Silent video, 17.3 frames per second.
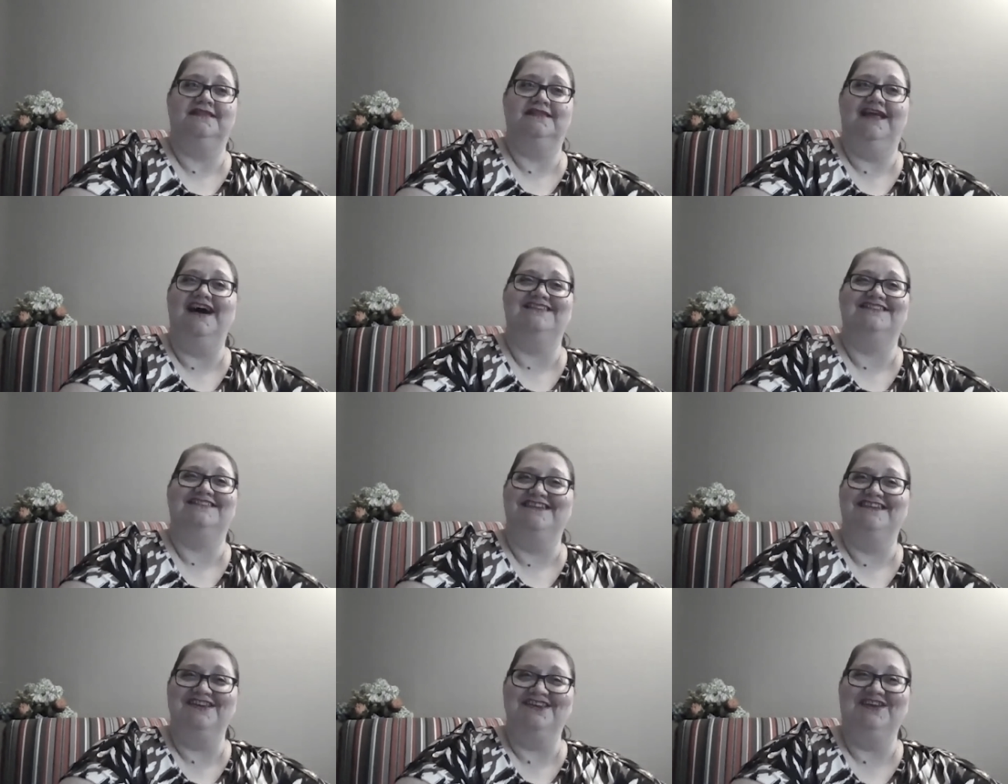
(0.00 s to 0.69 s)

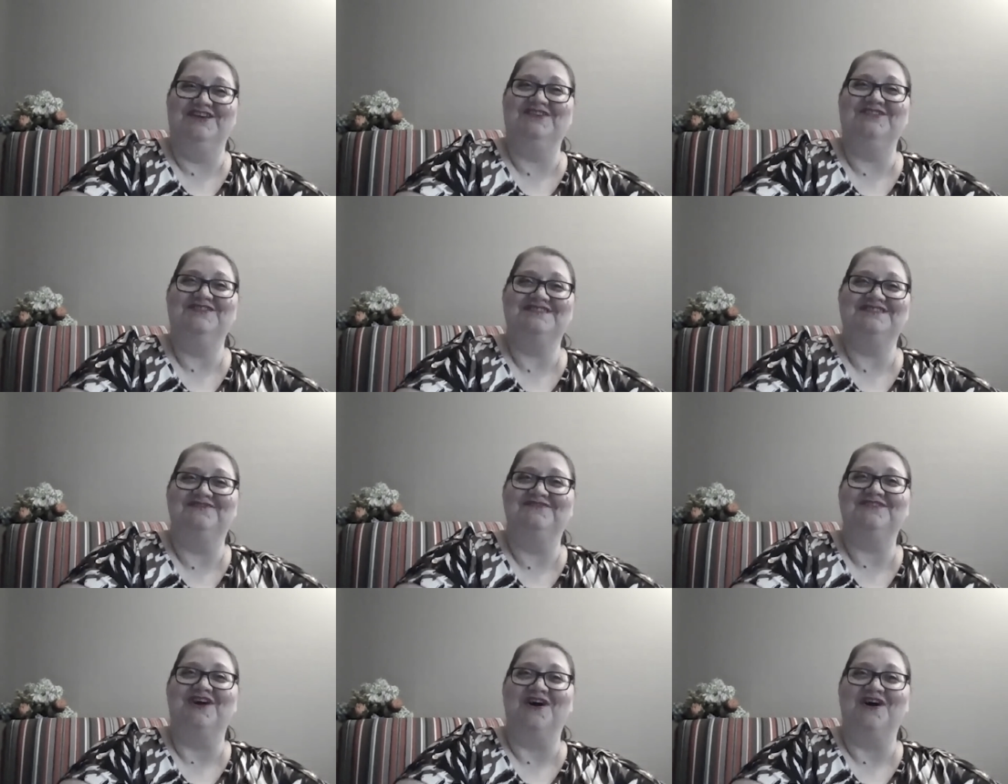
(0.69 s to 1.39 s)
last 10 years
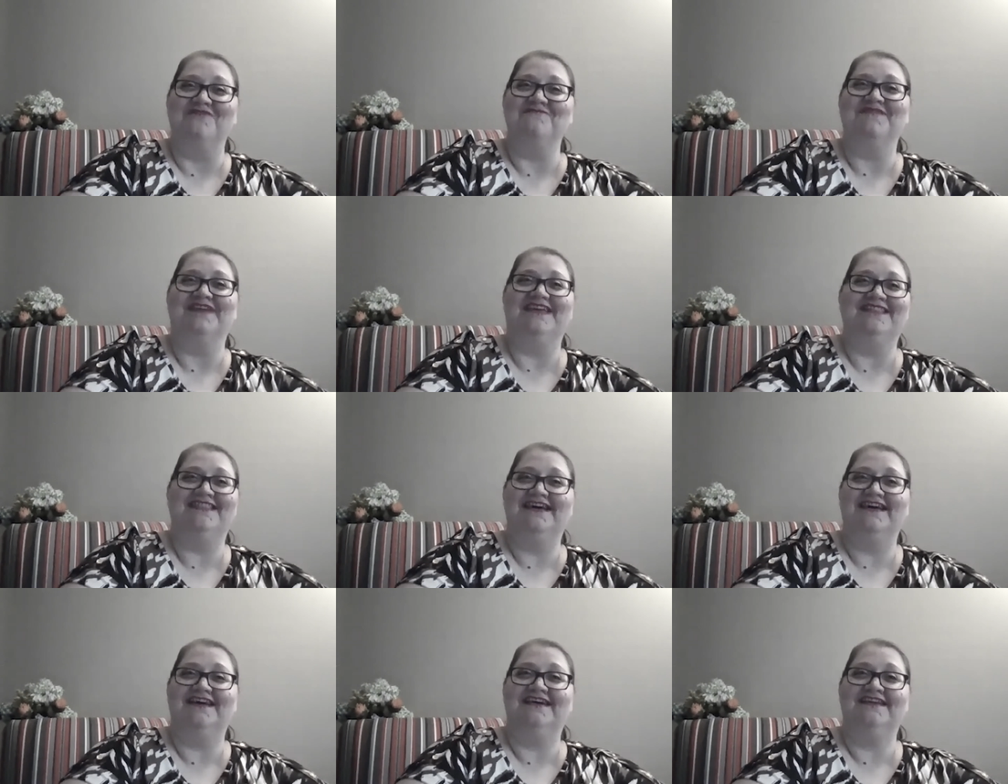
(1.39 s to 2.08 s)
have taught me
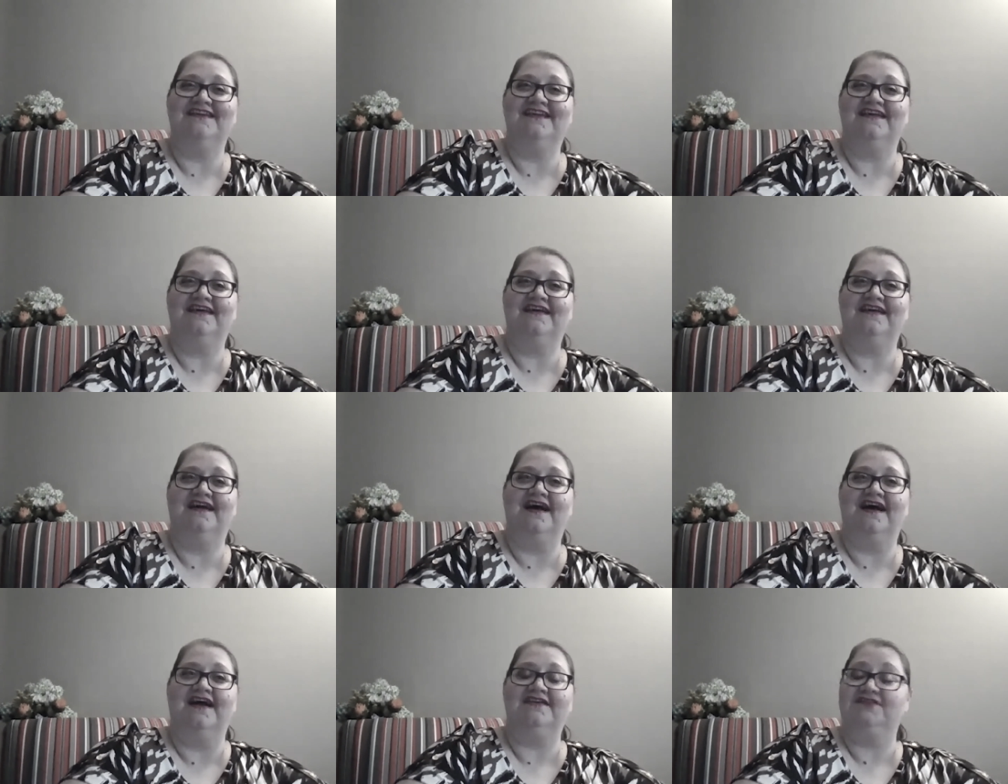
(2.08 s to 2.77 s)
that
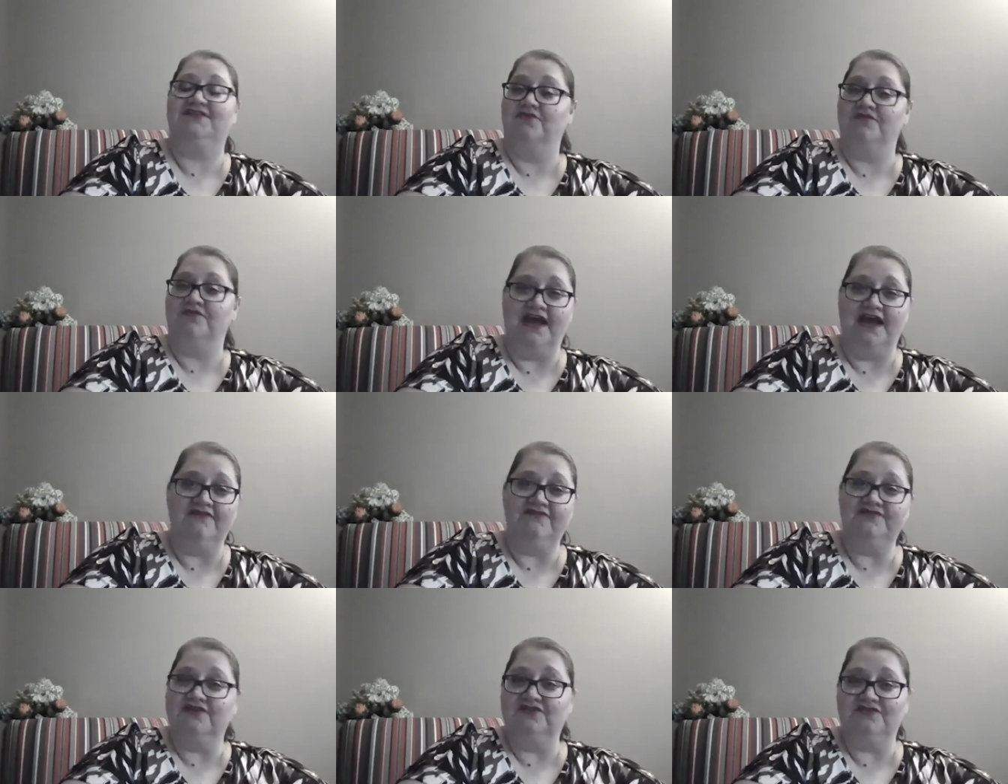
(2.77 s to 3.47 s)
I don't
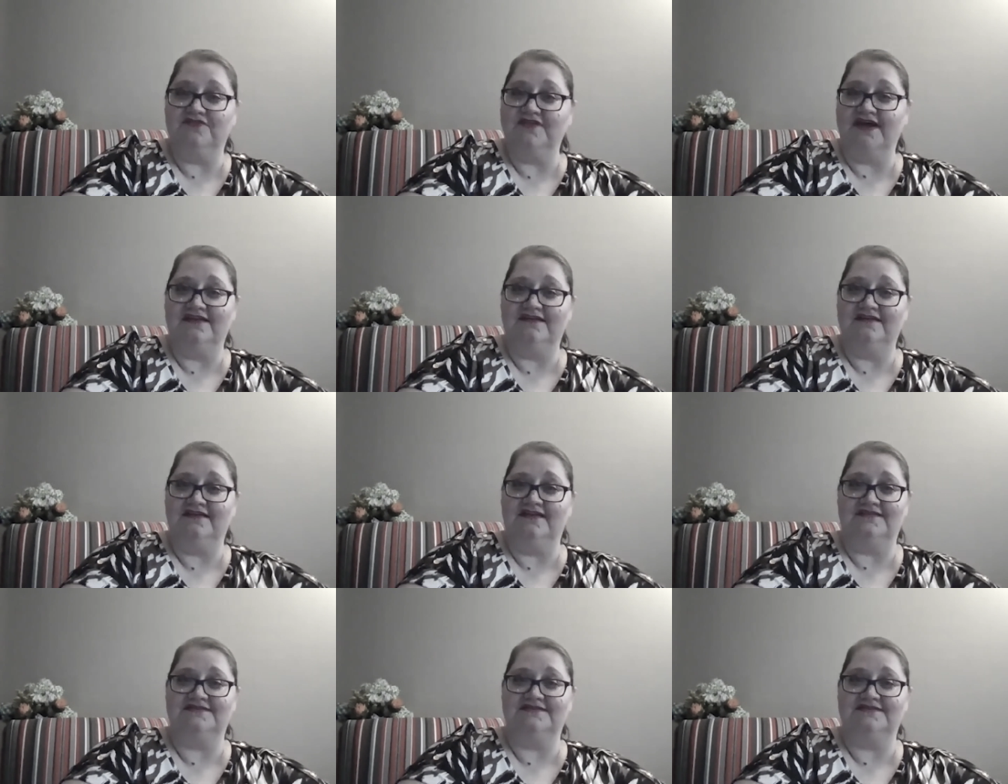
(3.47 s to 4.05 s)
have to do that.